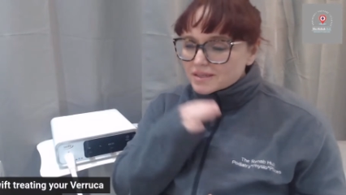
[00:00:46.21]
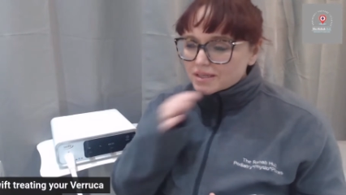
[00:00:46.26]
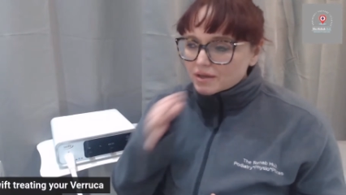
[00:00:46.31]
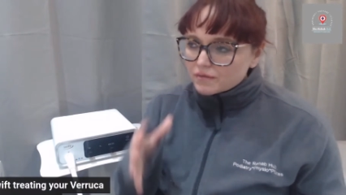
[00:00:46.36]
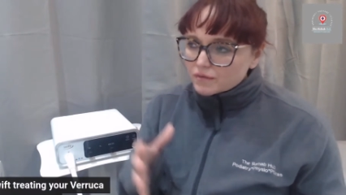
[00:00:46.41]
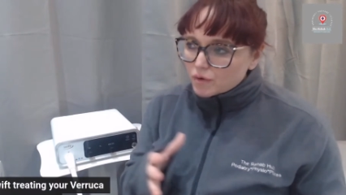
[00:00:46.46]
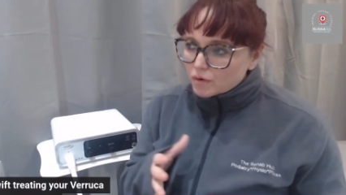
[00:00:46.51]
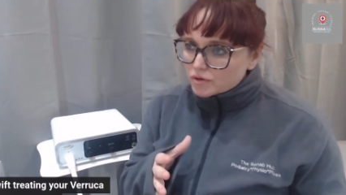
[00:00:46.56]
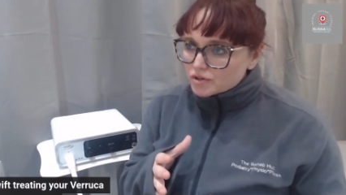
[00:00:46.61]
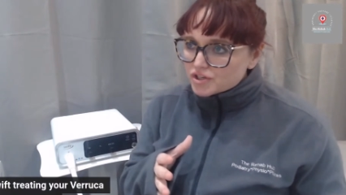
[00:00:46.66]

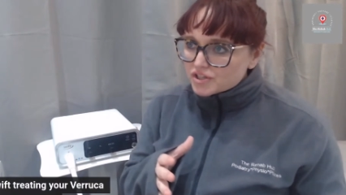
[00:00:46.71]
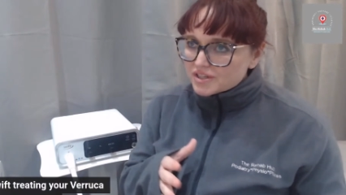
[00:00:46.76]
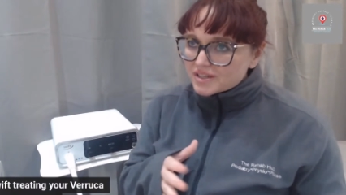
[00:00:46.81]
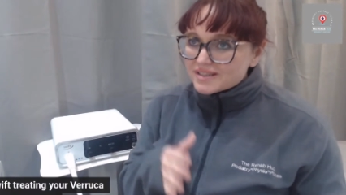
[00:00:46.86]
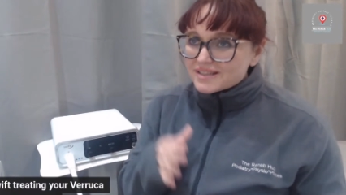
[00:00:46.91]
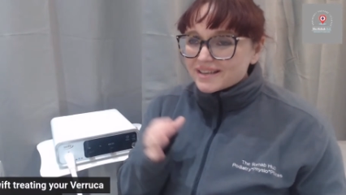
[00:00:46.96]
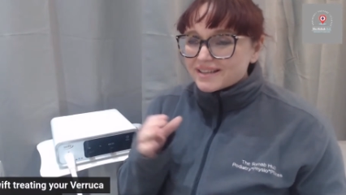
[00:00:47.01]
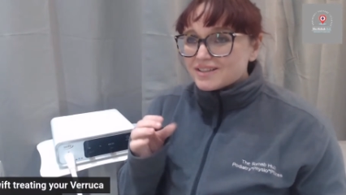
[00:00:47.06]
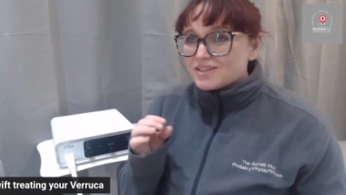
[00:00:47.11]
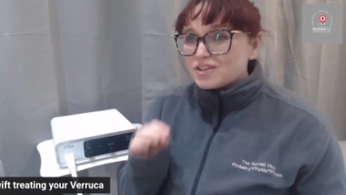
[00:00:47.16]

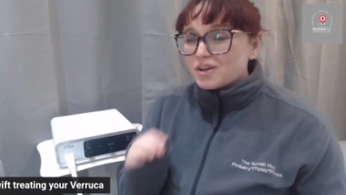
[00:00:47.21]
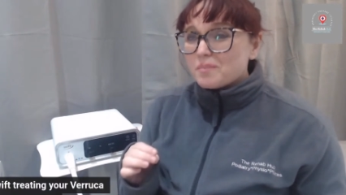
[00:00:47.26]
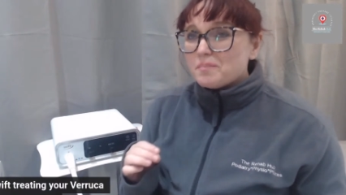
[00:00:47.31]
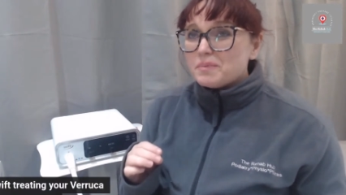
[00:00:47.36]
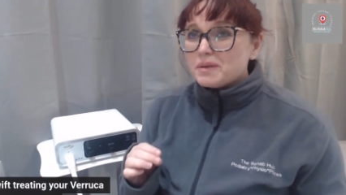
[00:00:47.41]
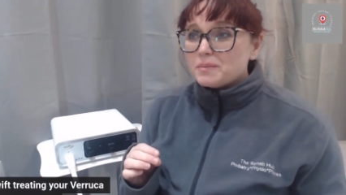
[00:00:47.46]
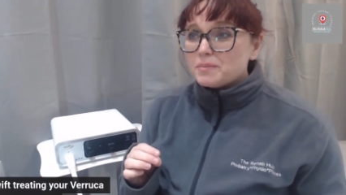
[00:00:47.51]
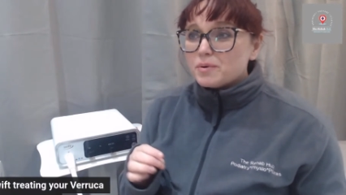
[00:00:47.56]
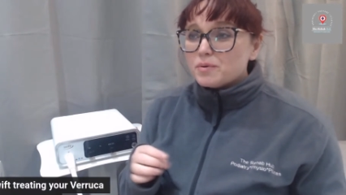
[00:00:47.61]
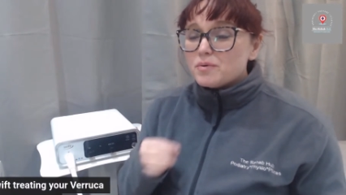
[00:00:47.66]
Self-consciousness. And some
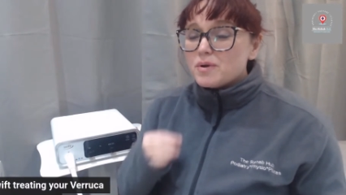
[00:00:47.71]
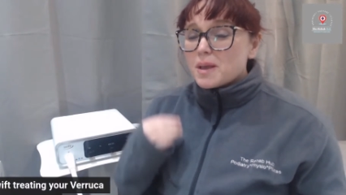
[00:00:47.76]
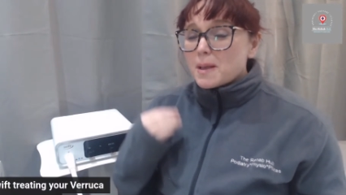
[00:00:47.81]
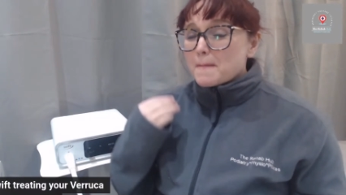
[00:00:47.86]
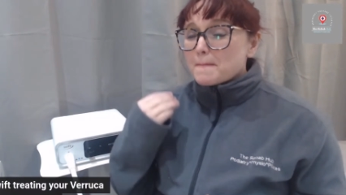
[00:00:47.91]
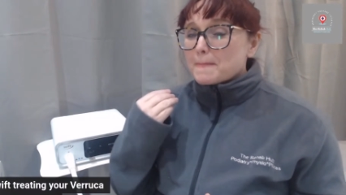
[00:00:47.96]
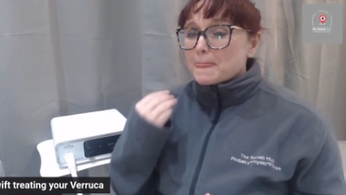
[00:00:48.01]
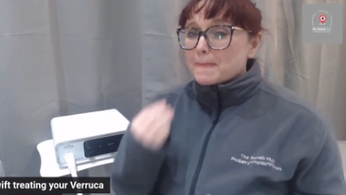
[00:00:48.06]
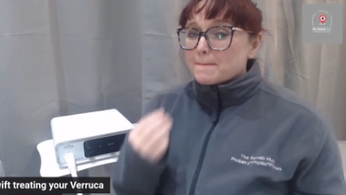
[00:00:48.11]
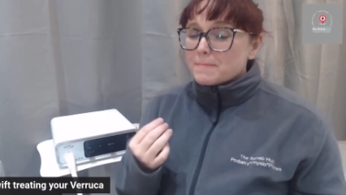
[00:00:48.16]
people,
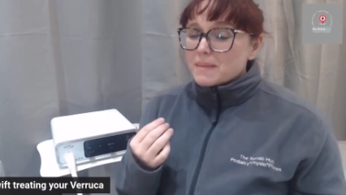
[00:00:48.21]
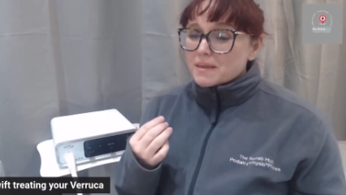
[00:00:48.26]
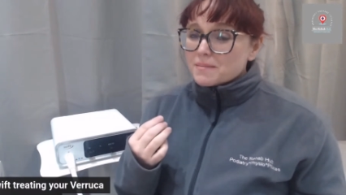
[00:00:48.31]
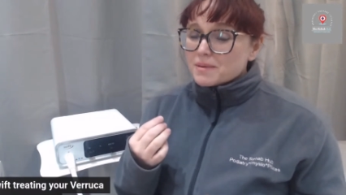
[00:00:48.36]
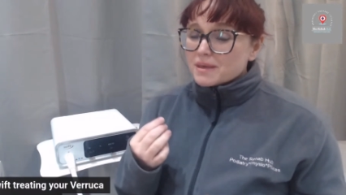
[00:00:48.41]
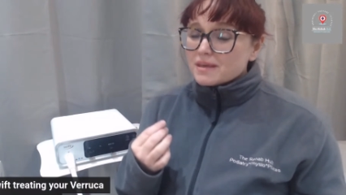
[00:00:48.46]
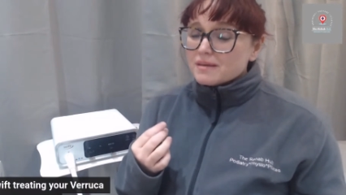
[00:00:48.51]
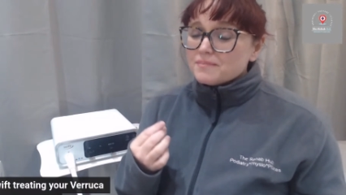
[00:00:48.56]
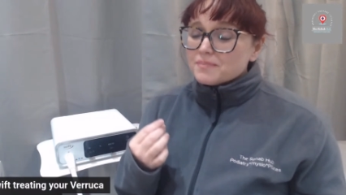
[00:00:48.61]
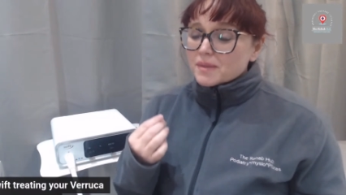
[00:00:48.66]

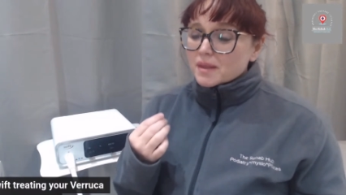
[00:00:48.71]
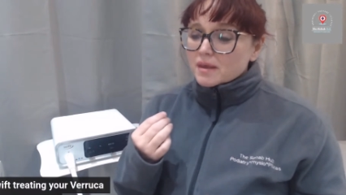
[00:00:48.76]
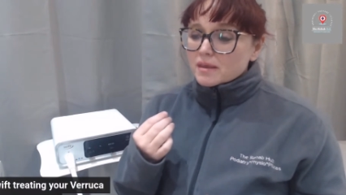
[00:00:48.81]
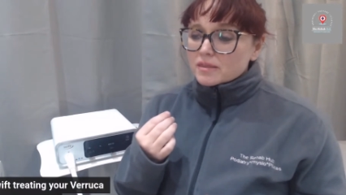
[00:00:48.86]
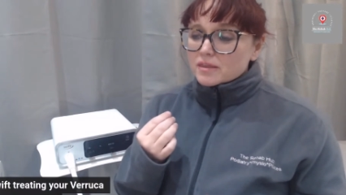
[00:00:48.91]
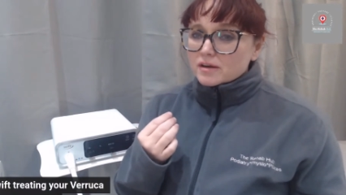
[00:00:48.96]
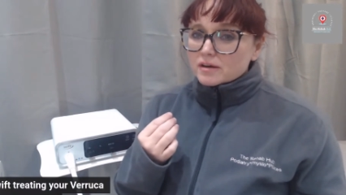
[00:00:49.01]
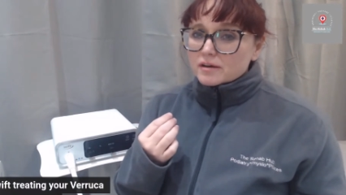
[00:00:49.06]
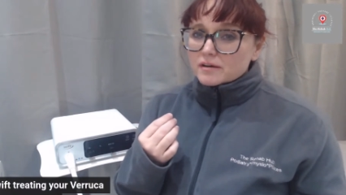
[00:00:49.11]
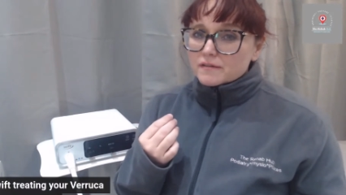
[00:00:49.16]
maybe
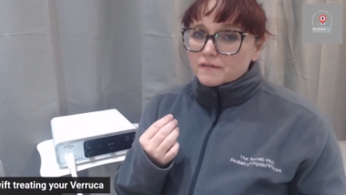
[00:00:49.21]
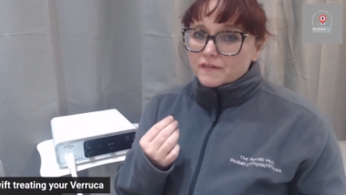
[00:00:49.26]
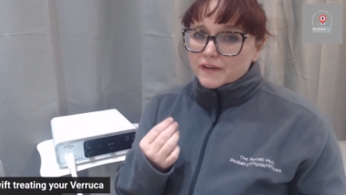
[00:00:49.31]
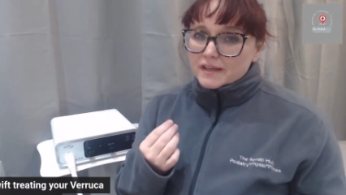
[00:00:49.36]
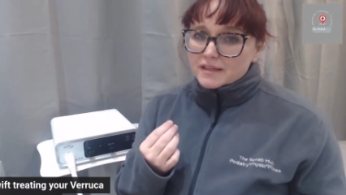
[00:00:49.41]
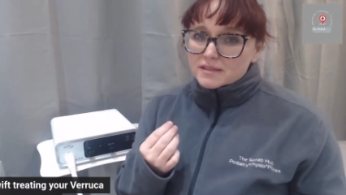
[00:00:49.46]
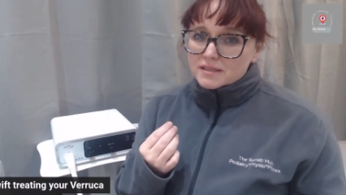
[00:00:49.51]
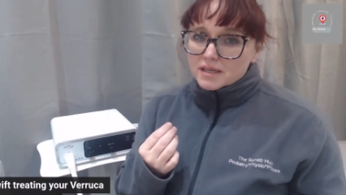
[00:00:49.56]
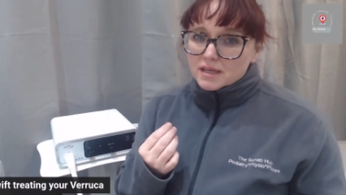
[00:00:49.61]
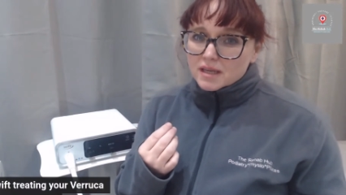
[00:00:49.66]
they're
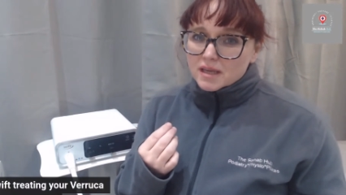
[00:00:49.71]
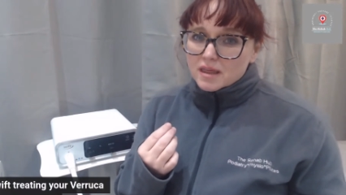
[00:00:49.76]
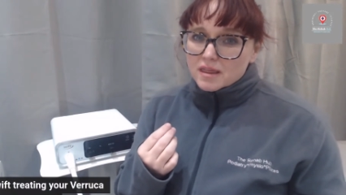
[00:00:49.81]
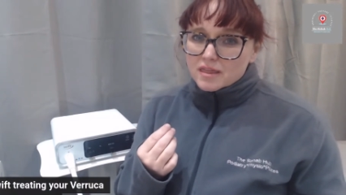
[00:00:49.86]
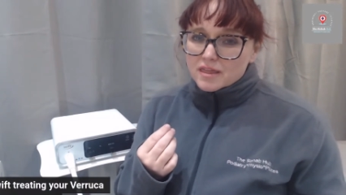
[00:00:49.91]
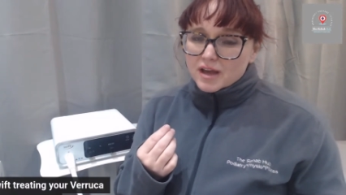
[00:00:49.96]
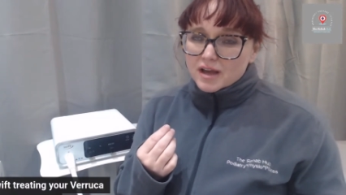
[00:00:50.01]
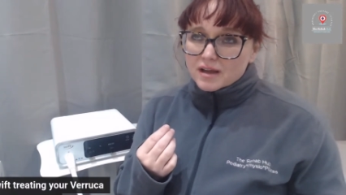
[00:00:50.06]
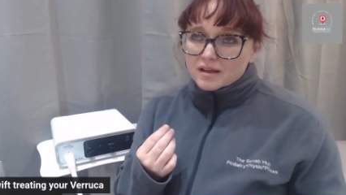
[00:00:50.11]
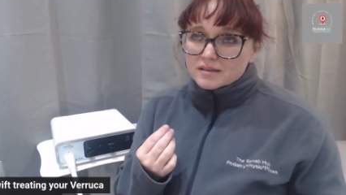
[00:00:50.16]
finding
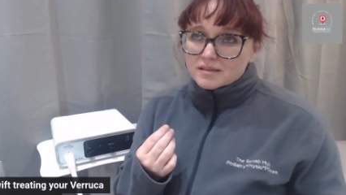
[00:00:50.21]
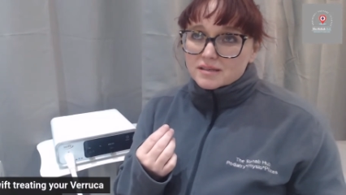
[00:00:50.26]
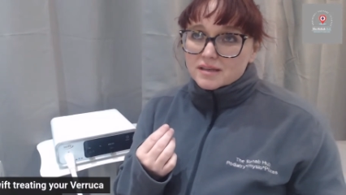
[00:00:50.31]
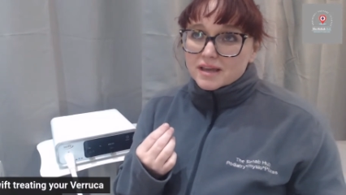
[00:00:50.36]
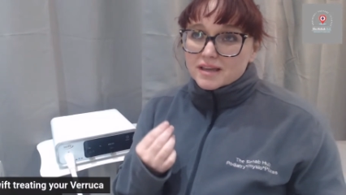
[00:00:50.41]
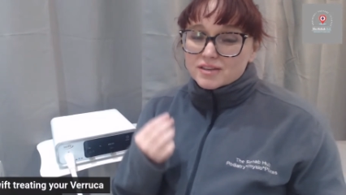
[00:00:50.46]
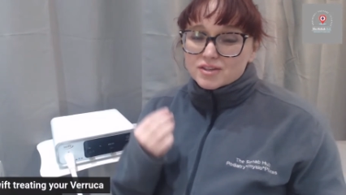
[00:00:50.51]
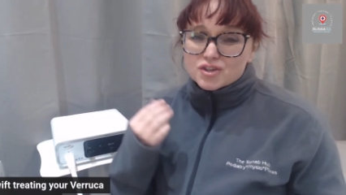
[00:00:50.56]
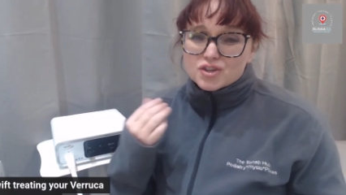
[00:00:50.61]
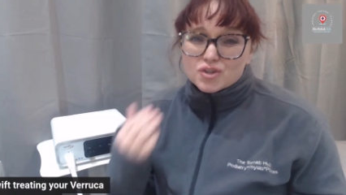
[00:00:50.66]
that
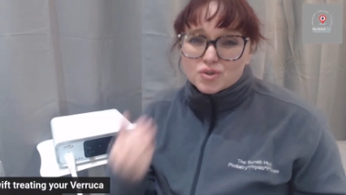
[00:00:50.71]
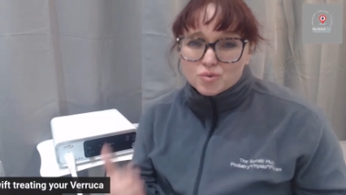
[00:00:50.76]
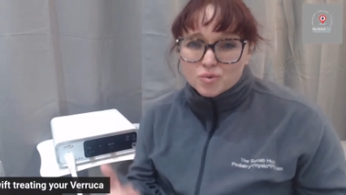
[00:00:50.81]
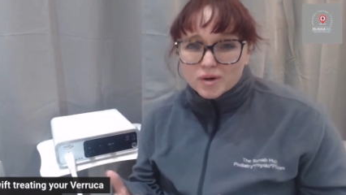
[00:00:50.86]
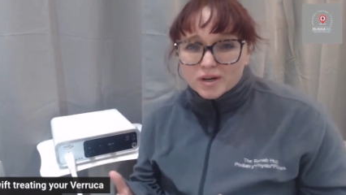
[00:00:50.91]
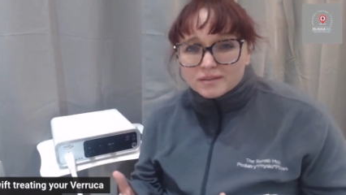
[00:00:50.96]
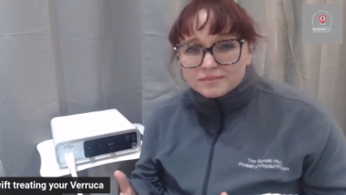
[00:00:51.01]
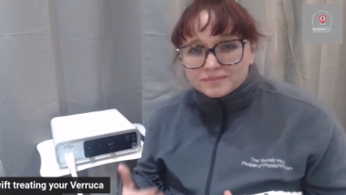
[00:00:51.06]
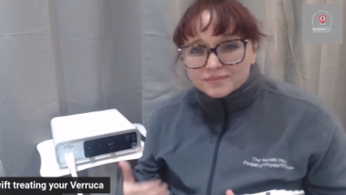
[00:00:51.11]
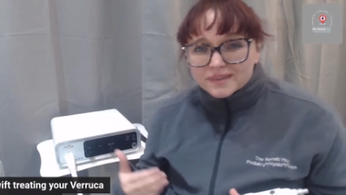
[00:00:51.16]
it's
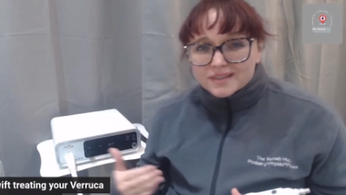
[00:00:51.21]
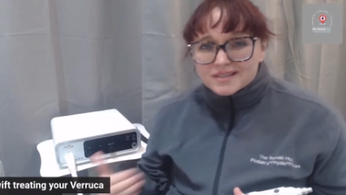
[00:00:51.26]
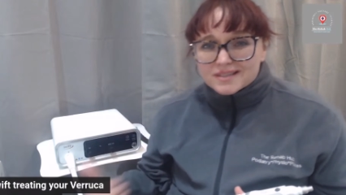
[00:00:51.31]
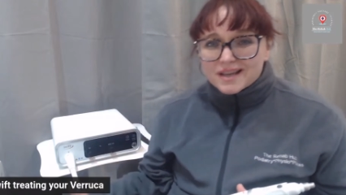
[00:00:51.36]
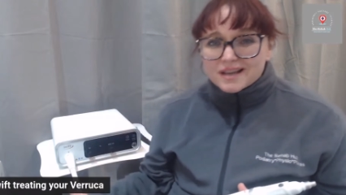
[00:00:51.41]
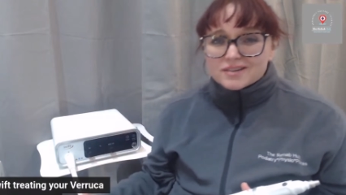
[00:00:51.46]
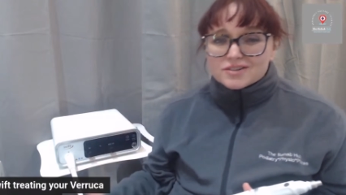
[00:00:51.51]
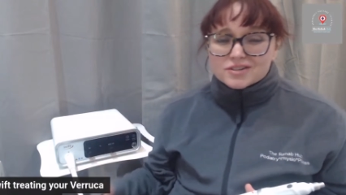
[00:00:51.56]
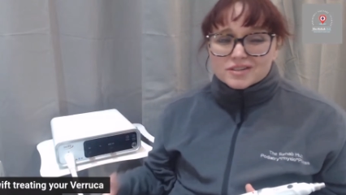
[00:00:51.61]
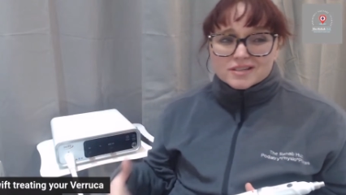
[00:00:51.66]
sore, that's
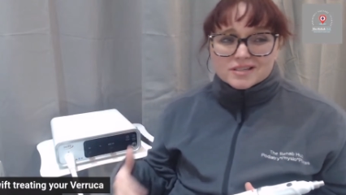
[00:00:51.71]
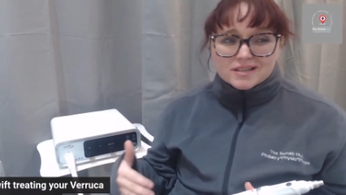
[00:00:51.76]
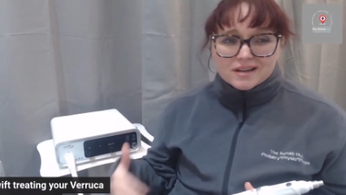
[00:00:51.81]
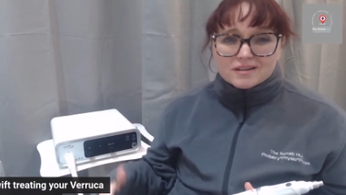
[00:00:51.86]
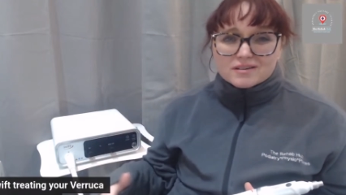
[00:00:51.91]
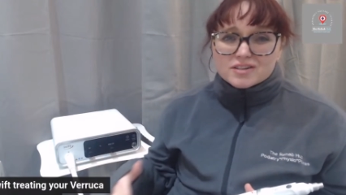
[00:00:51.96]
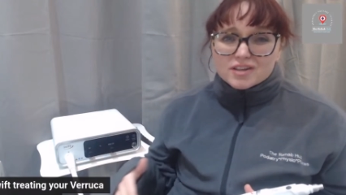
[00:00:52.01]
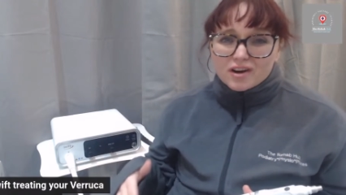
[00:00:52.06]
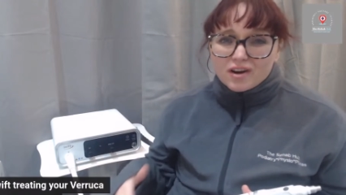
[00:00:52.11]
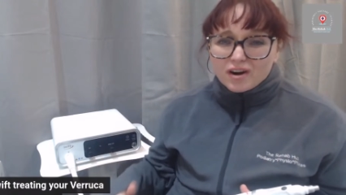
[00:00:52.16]
actually
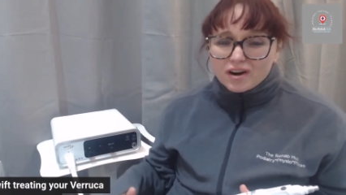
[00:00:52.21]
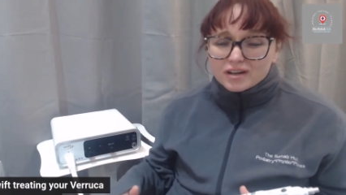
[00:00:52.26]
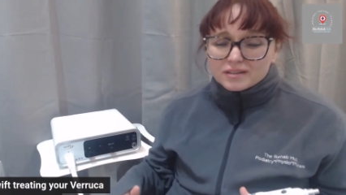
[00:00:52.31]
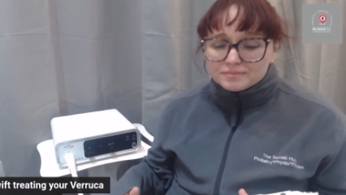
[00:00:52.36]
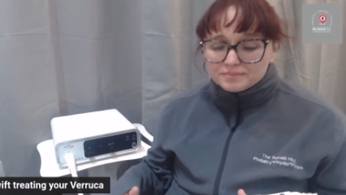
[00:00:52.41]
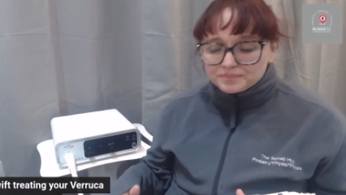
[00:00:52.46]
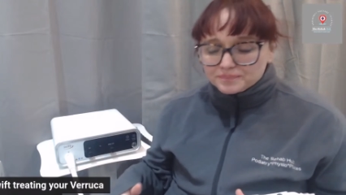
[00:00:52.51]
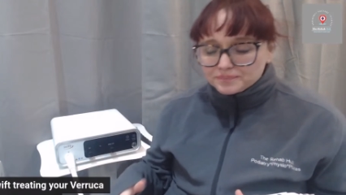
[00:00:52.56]
starting to hurt.